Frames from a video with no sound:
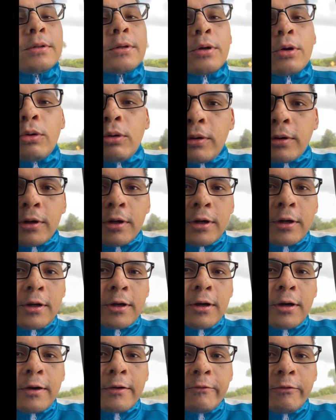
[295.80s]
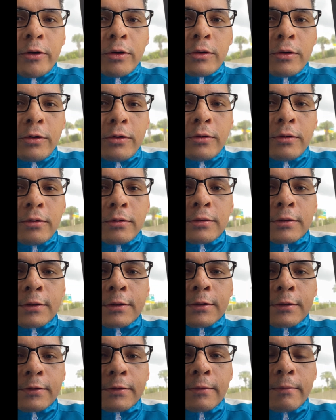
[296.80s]
Going on the Carnival Cruise
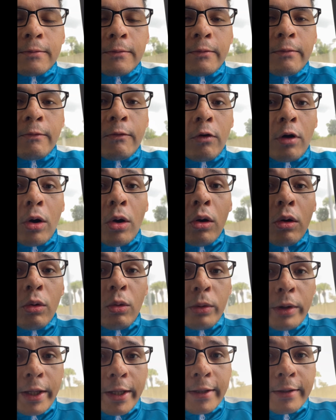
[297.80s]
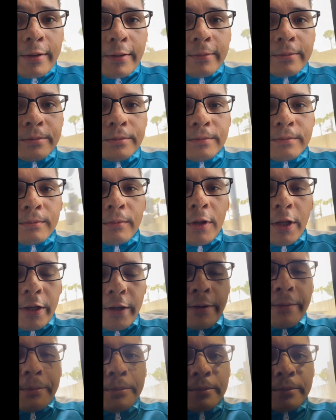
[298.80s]
for a whole week. Yeah.